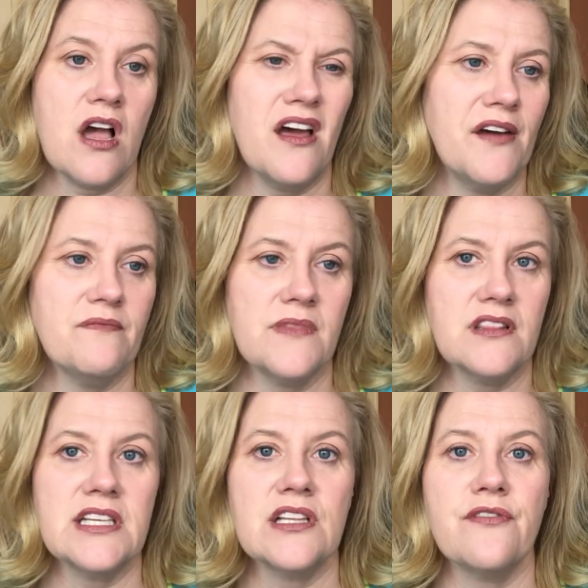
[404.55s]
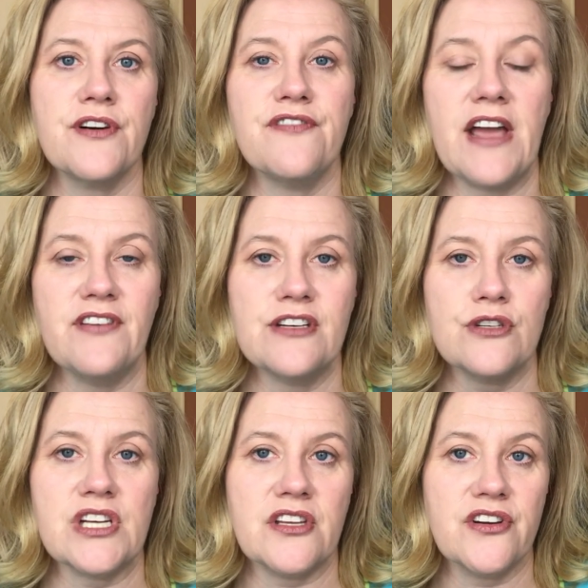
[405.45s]
a little over
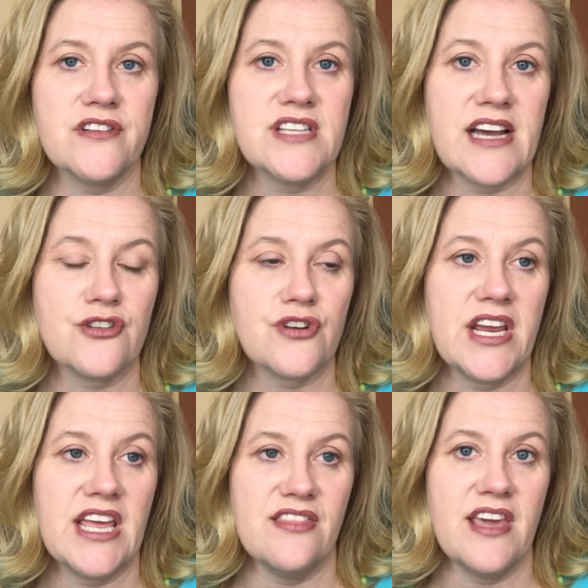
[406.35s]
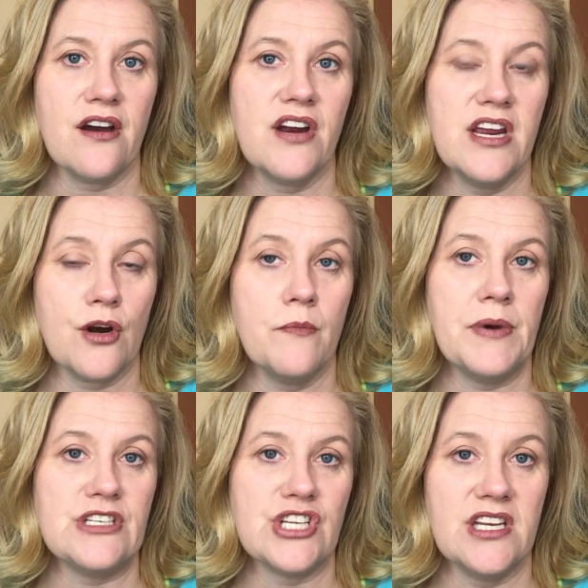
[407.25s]
$500 extra in there in our
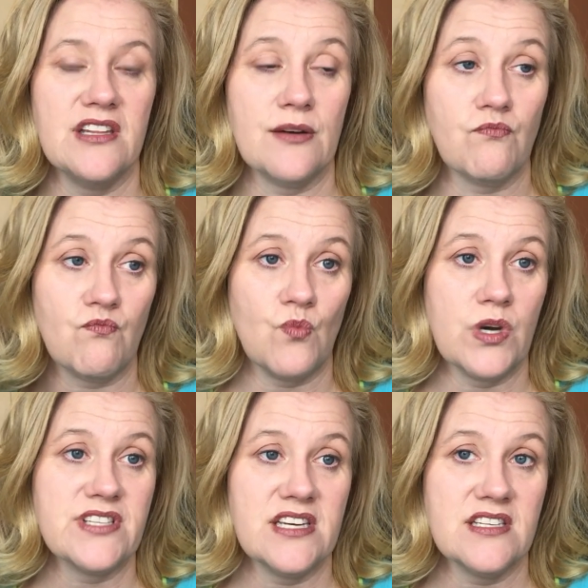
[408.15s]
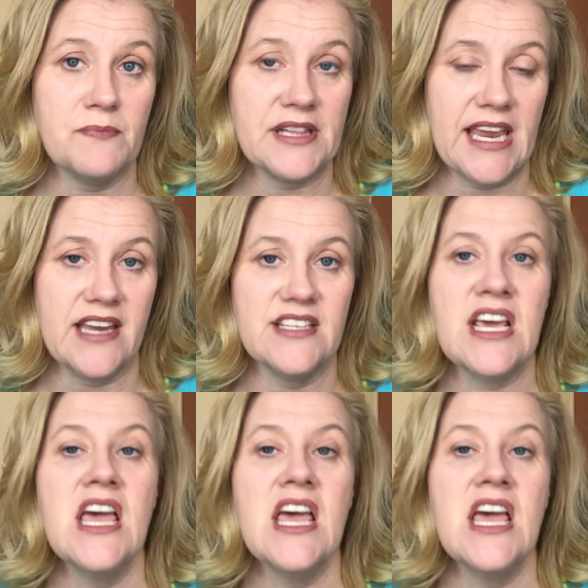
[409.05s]
budget that wasn't planned.